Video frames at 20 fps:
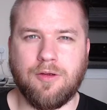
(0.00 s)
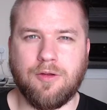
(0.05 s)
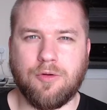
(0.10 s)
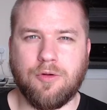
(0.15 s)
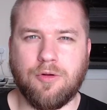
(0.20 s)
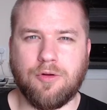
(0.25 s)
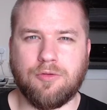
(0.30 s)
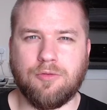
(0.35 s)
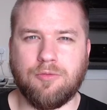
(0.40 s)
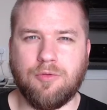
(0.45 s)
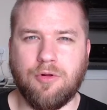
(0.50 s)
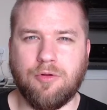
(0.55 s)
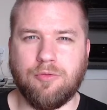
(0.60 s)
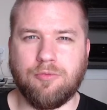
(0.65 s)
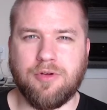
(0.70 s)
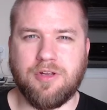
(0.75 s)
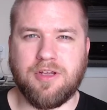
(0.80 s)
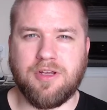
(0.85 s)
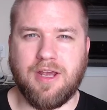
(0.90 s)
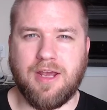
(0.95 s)
Critical Role
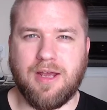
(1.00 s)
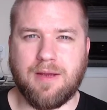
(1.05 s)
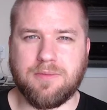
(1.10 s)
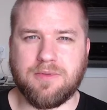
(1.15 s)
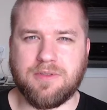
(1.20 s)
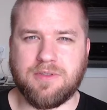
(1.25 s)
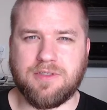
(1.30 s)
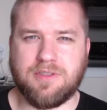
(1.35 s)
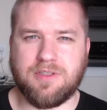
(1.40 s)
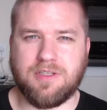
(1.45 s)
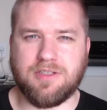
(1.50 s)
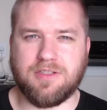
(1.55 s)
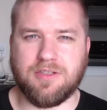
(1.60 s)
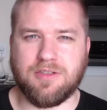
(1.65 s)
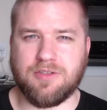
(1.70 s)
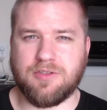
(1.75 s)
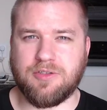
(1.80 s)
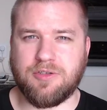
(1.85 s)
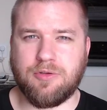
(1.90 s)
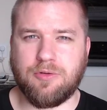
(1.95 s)
Recap
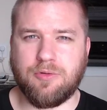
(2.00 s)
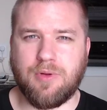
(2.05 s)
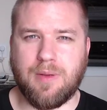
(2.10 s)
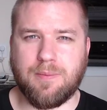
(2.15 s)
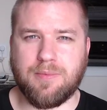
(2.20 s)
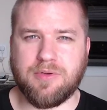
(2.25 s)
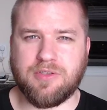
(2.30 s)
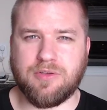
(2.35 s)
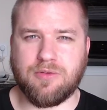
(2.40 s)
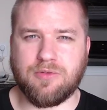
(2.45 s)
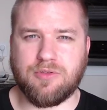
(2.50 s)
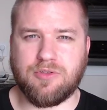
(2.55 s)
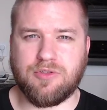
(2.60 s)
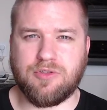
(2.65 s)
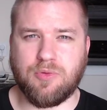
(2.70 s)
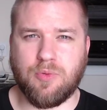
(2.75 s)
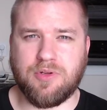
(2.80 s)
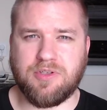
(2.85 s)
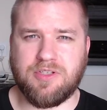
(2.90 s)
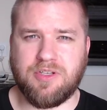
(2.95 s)
Season 2, Episode
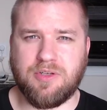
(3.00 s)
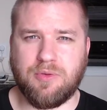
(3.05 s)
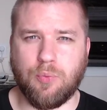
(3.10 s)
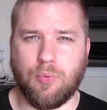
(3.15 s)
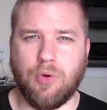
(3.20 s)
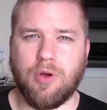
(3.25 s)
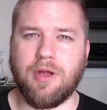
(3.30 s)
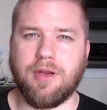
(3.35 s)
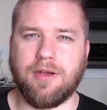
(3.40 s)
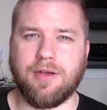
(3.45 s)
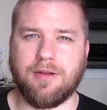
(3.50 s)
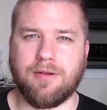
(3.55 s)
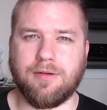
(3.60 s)
21.